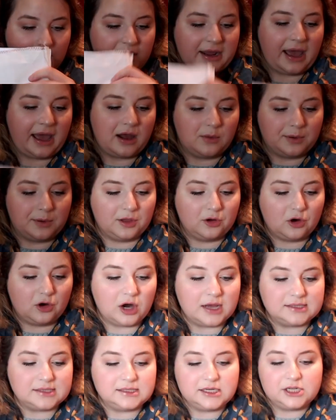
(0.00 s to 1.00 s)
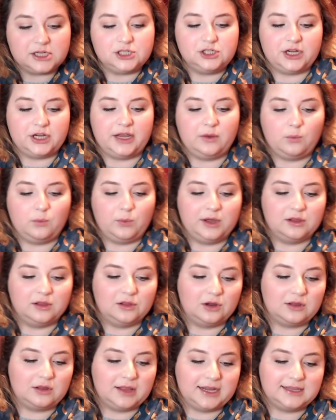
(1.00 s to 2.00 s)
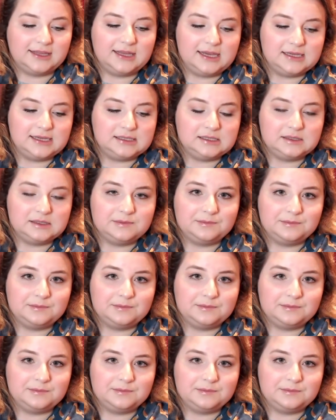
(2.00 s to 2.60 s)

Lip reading: Caterpillar Cross Stitch. It will look like this.